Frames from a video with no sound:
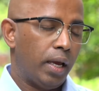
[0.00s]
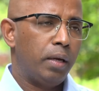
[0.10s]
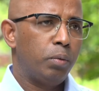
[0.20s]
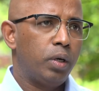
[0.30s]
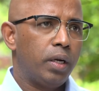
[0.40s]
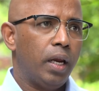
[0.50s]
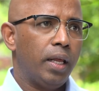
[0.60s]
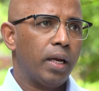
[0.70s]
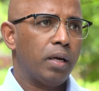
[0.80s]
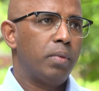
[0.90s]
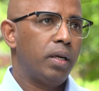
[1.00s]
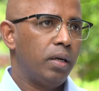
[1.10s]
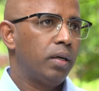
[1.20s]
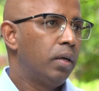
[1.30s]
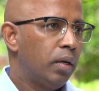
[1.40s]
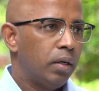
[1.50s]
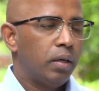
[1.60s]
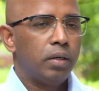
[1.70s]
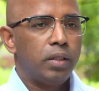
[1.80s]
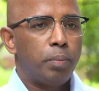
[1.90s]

I, I would really recommend uh, uh,